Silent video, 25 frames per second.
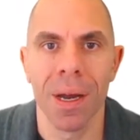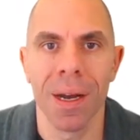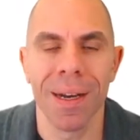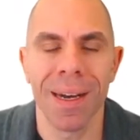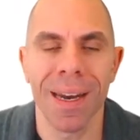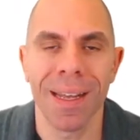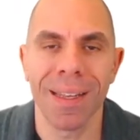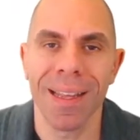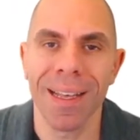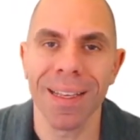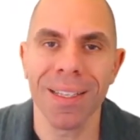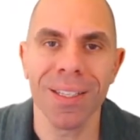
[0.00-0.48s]

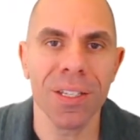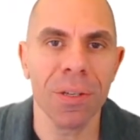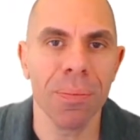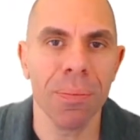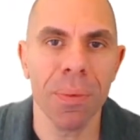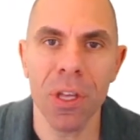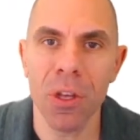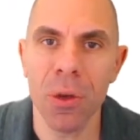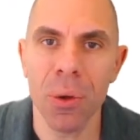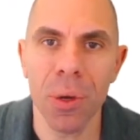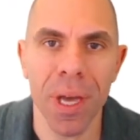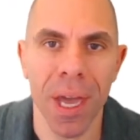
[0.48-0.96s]
Now, that doesn't
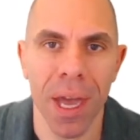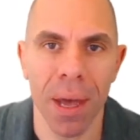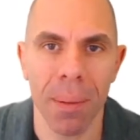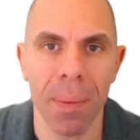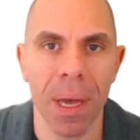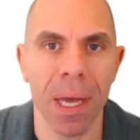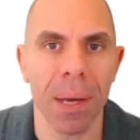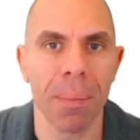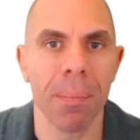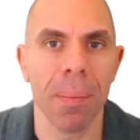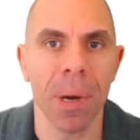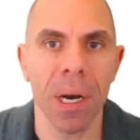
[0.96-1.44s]
mean you can't
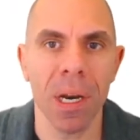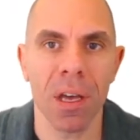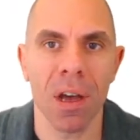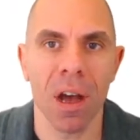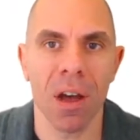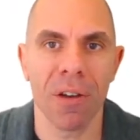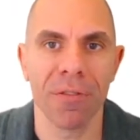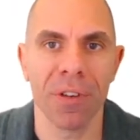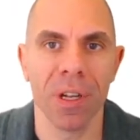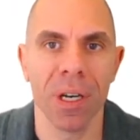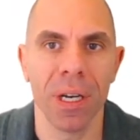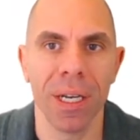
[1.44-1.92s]
make money
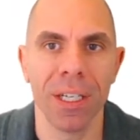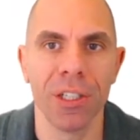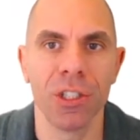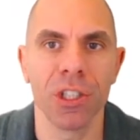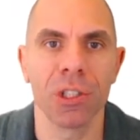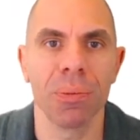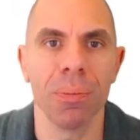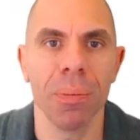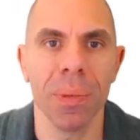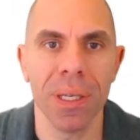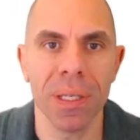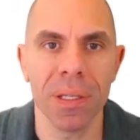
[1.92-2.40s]
off it. It
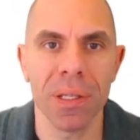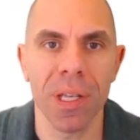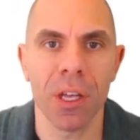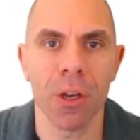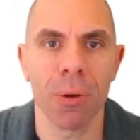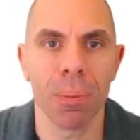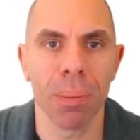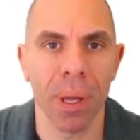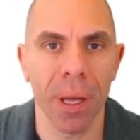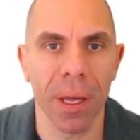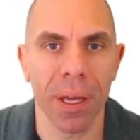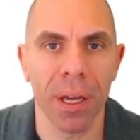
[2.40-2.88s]
just means that you're
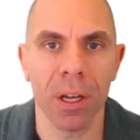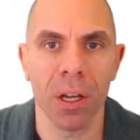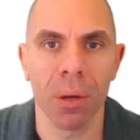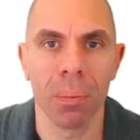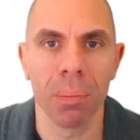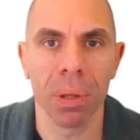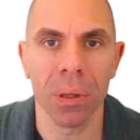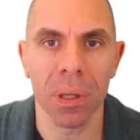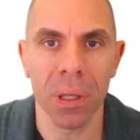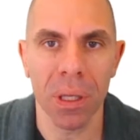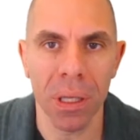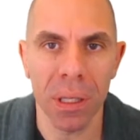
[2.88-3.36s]
playing a
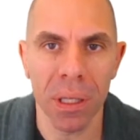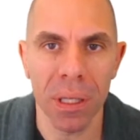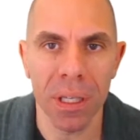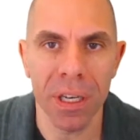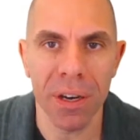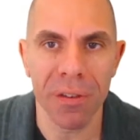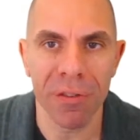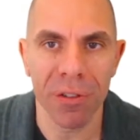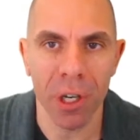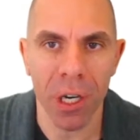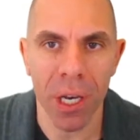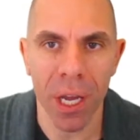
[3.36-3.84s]
completely
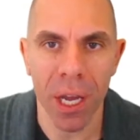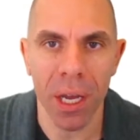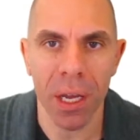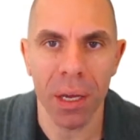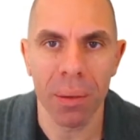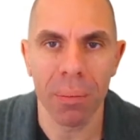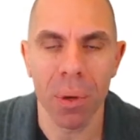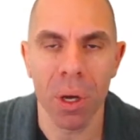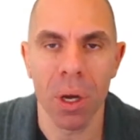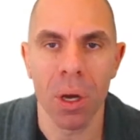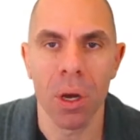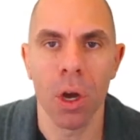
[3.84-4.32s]
different
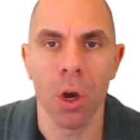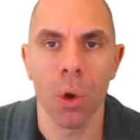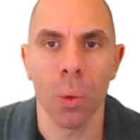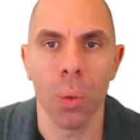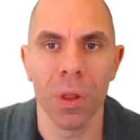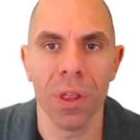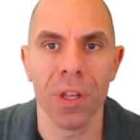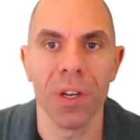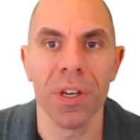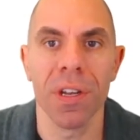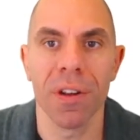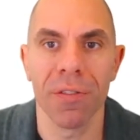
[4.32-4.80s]
game
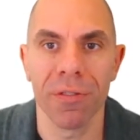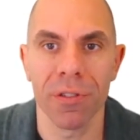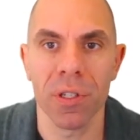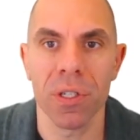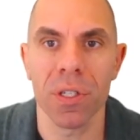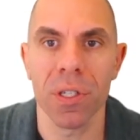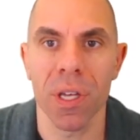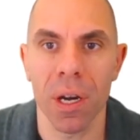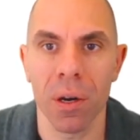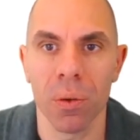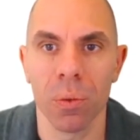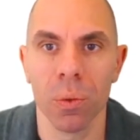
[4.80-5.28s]
with a different
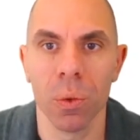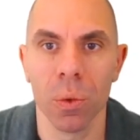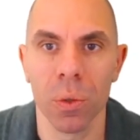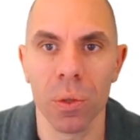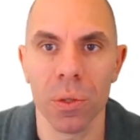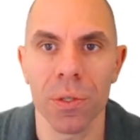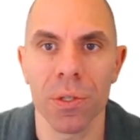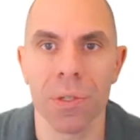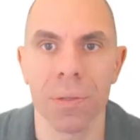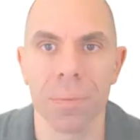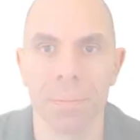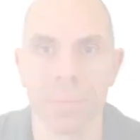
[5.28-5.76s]
set of
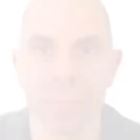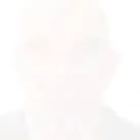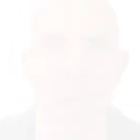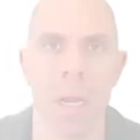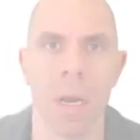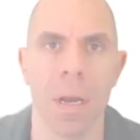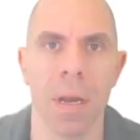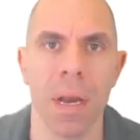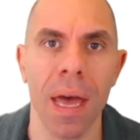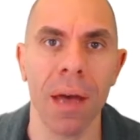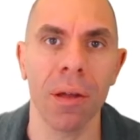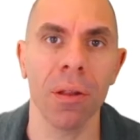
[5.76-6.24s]
rules.
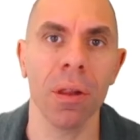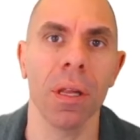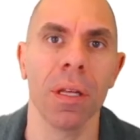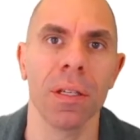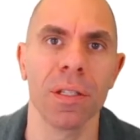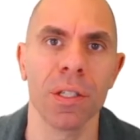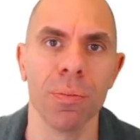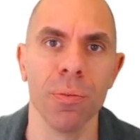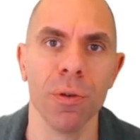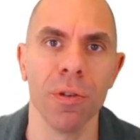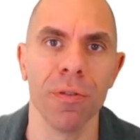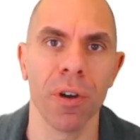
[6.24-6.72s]
Now
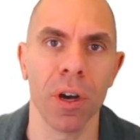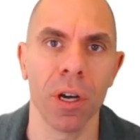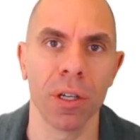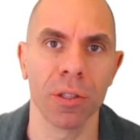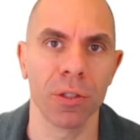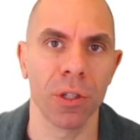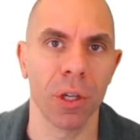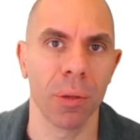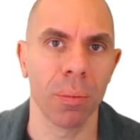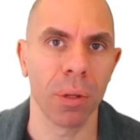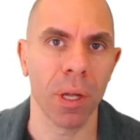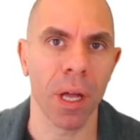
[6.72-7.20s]
let's move on
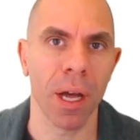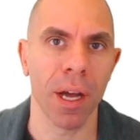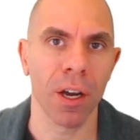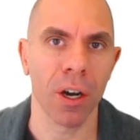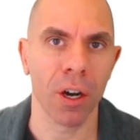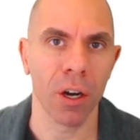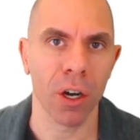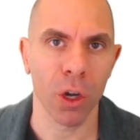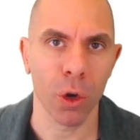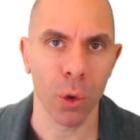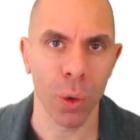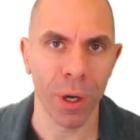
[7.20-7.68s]
to apply
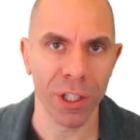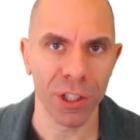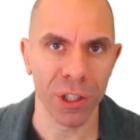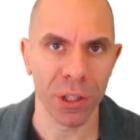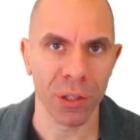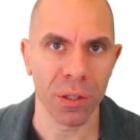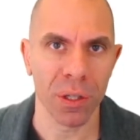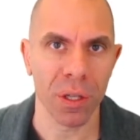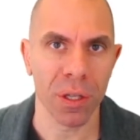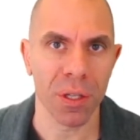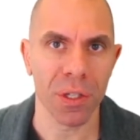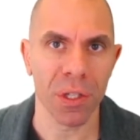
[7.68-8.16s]
our
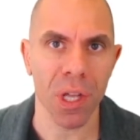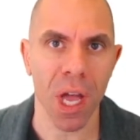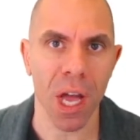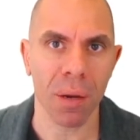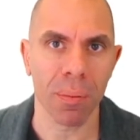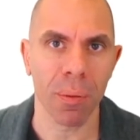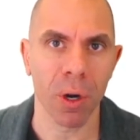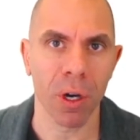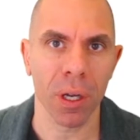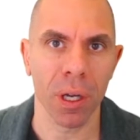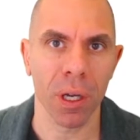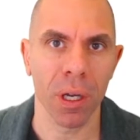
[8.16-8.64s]
equation to the
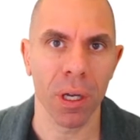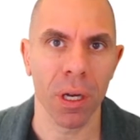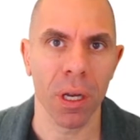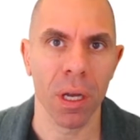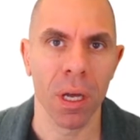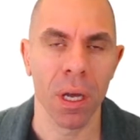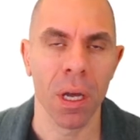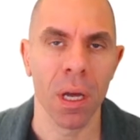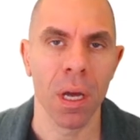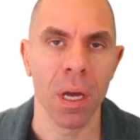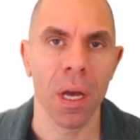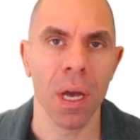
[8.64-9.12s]
stock market,
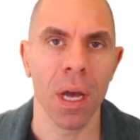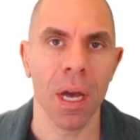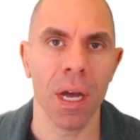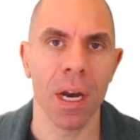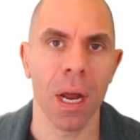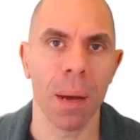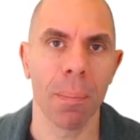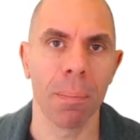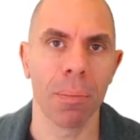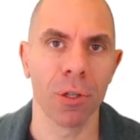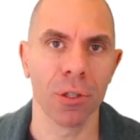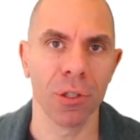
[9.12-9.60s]

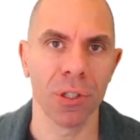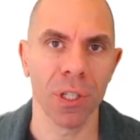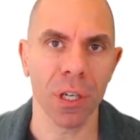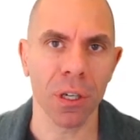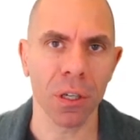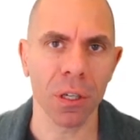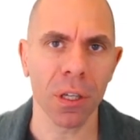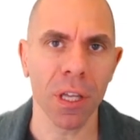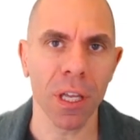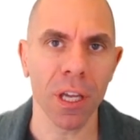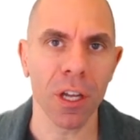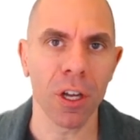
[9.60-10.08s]
and I'm
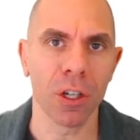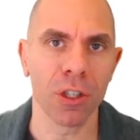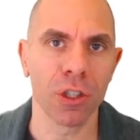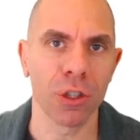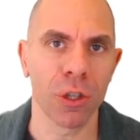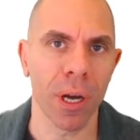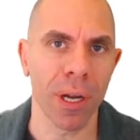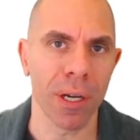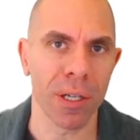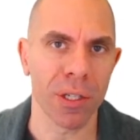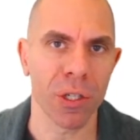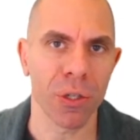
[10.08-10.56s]
particularly going to
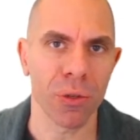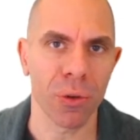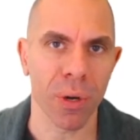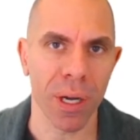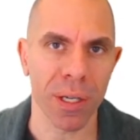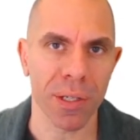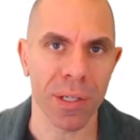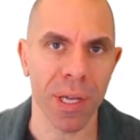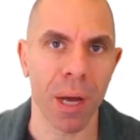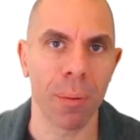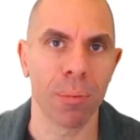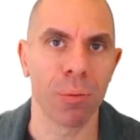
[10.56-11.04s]
try to
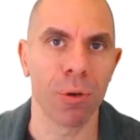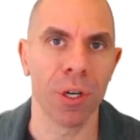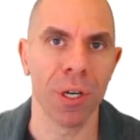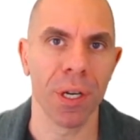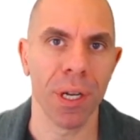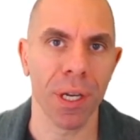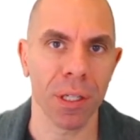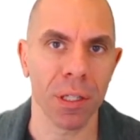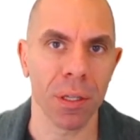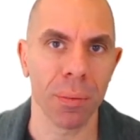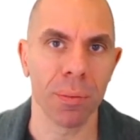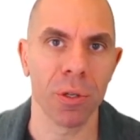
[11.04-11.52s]
stress how
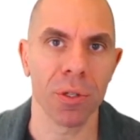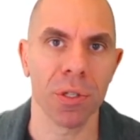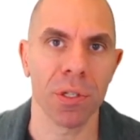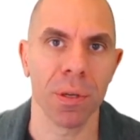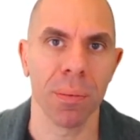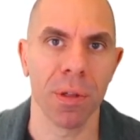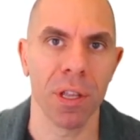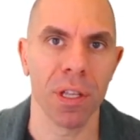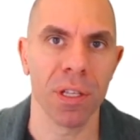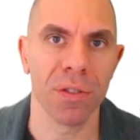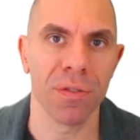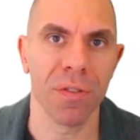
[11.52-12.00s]
predictable
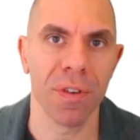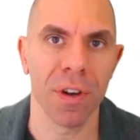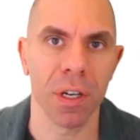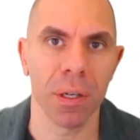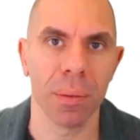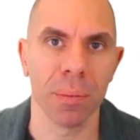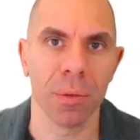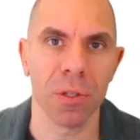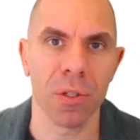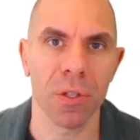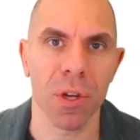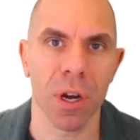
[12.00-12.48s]
some of these
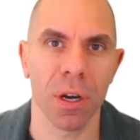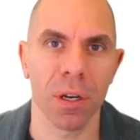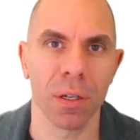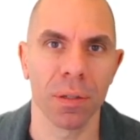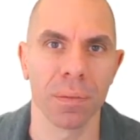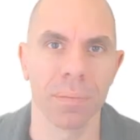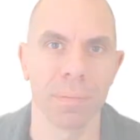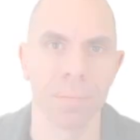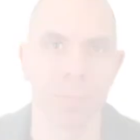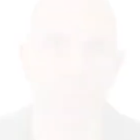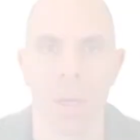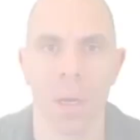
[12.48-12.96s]
variables are.
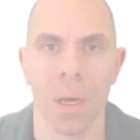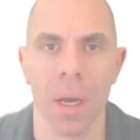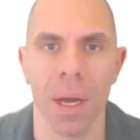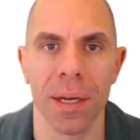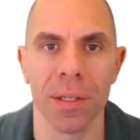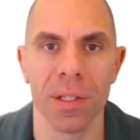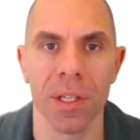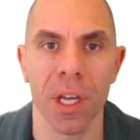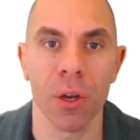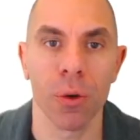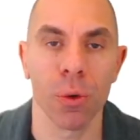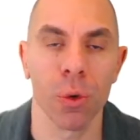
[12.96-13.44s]

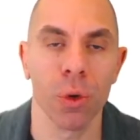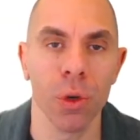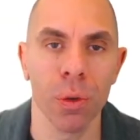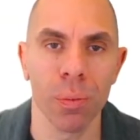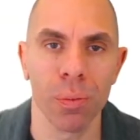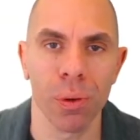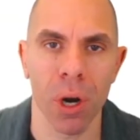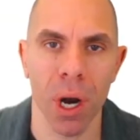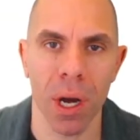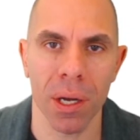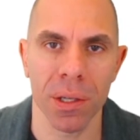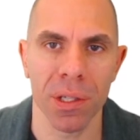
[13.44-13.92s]
As a crude
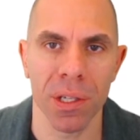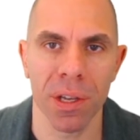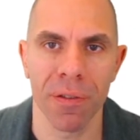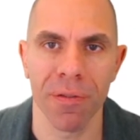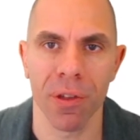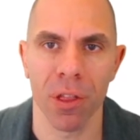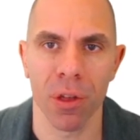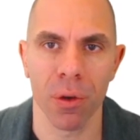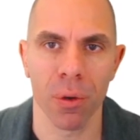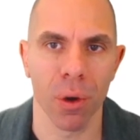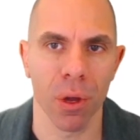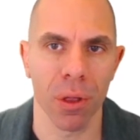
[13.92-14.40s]
proxy
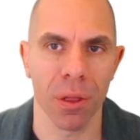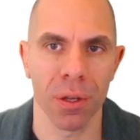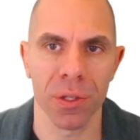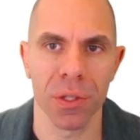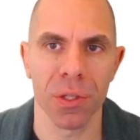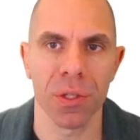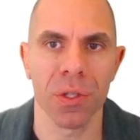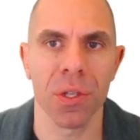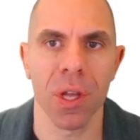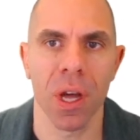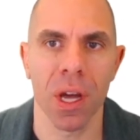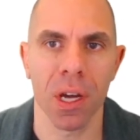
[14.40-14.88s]
for the growth of
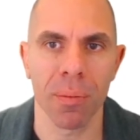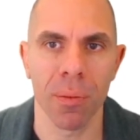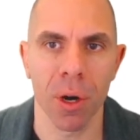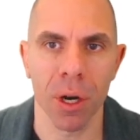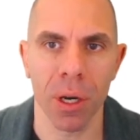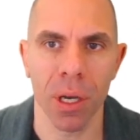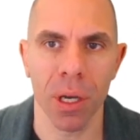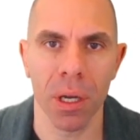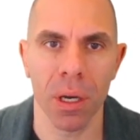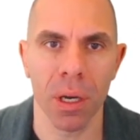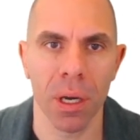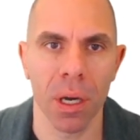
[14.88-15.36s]
the stock
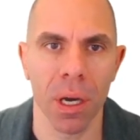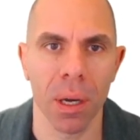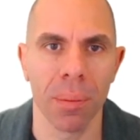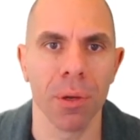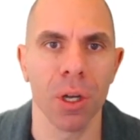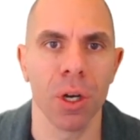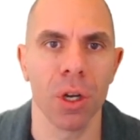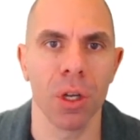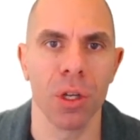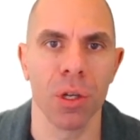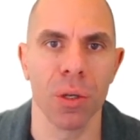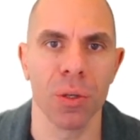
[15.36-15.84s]
market, I'm
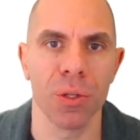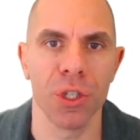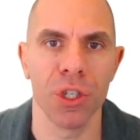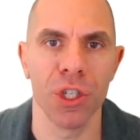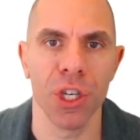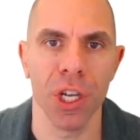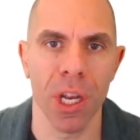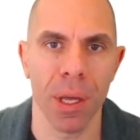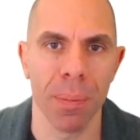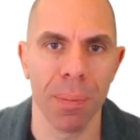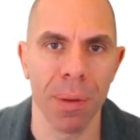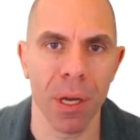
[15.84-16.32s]
going to use
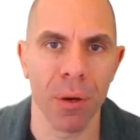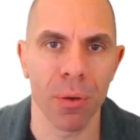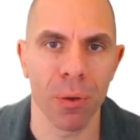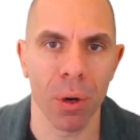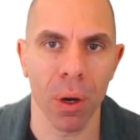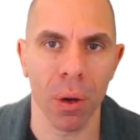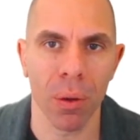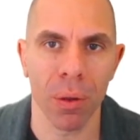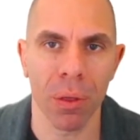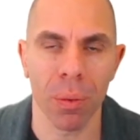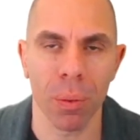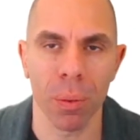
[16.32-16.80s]
GDP
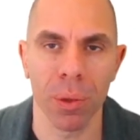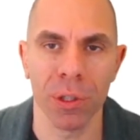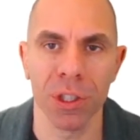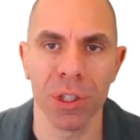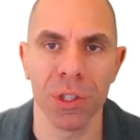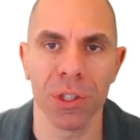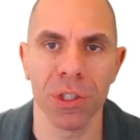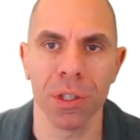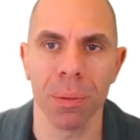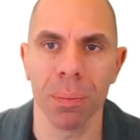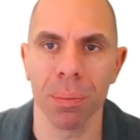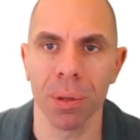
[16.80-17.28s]
growth, which
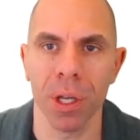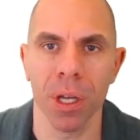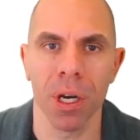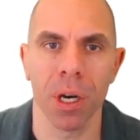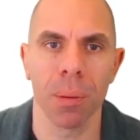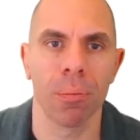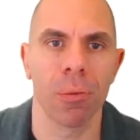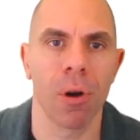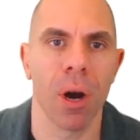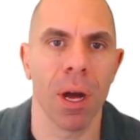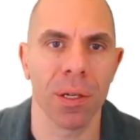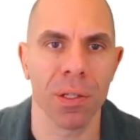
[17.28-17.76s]
is simply an
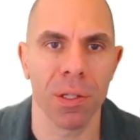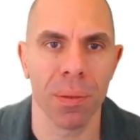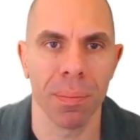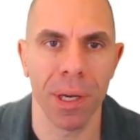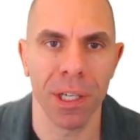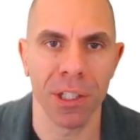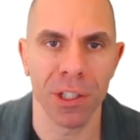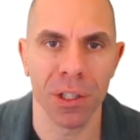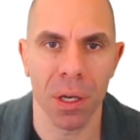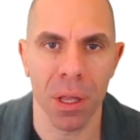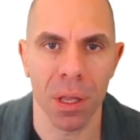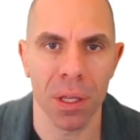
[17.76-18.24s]

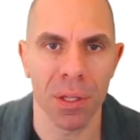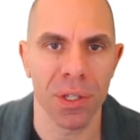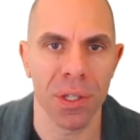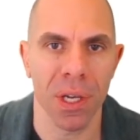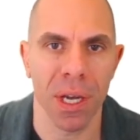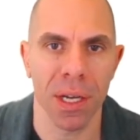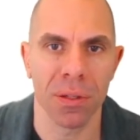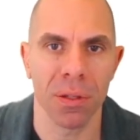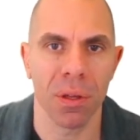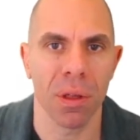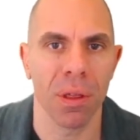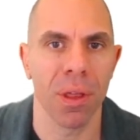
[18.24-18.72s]
approximation of the
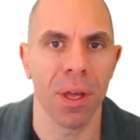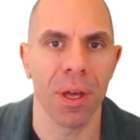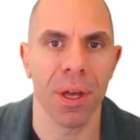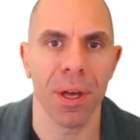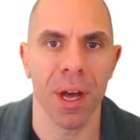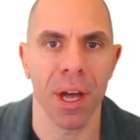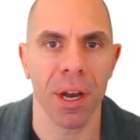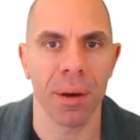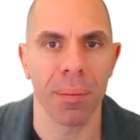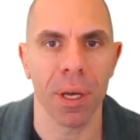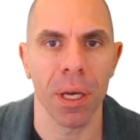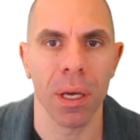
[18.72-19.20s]
size of the
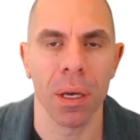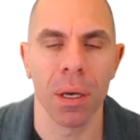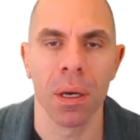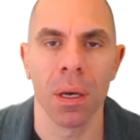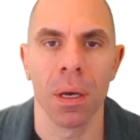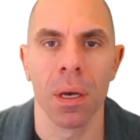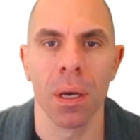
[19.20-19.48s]
economy.